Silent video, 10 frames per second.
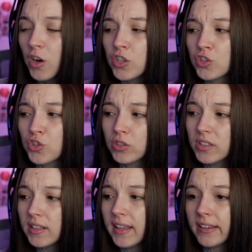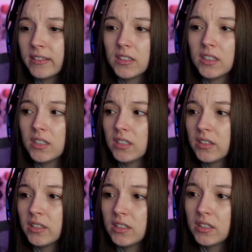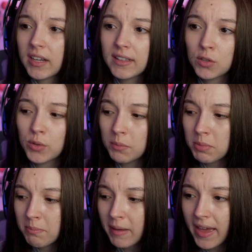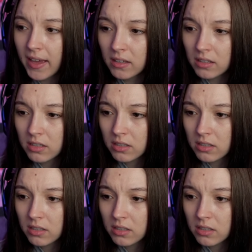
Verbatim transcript: Shouldn't, like, the, the Red Queen be back?